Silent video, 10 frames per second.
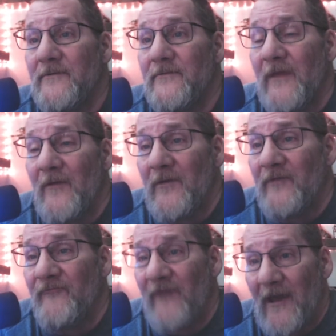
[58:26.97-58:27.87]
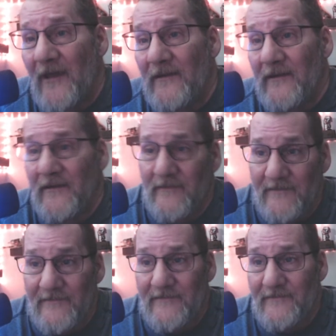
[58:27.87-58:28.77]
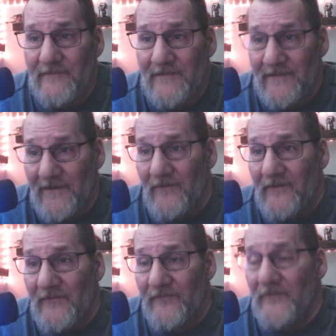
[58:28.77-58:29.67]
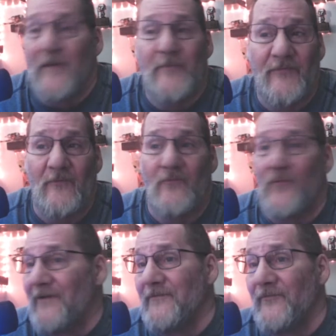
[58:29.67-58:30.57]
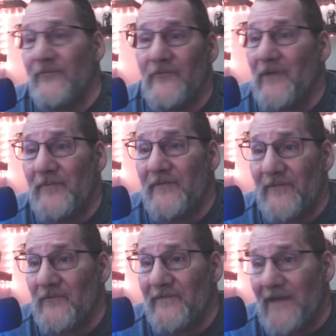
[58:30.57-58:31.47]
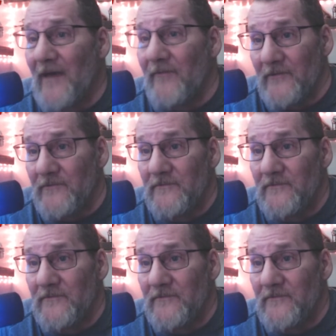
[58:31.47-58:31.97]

That we have had in this series from episode 1 through episode 7.